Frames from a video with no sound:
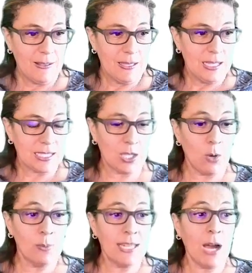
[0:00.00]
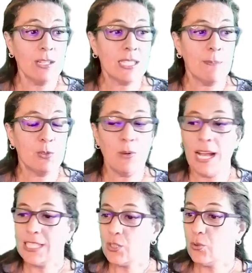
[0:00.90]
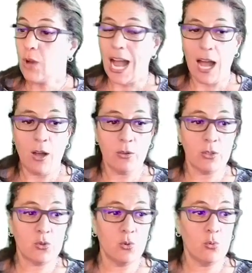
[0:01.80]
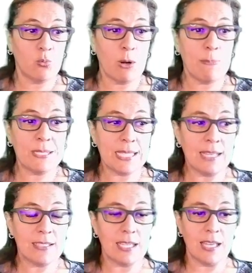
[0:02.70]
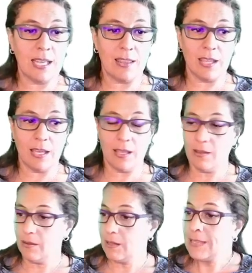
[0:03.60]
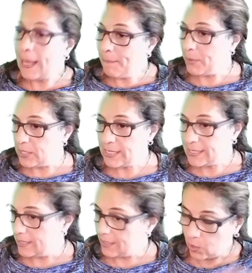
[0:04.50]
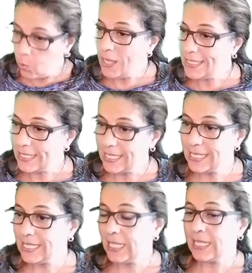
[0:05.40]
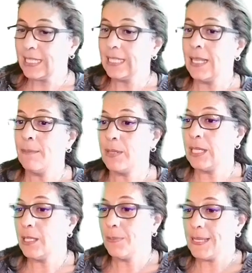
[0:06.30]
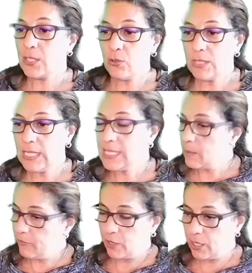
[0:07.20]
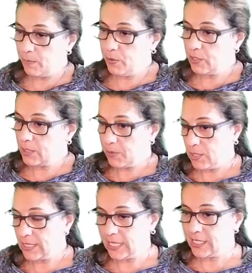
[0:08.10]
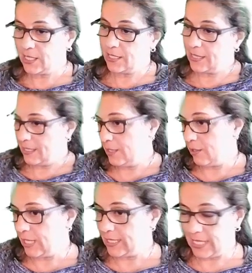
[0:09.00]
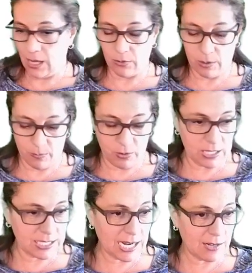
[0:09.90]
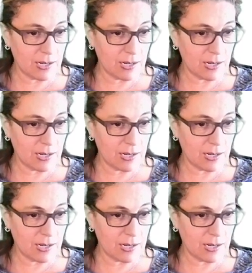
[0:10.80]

So now it's up to us to how to represent the numbers, the quantities in the base 2 system for computers, because that's how computers are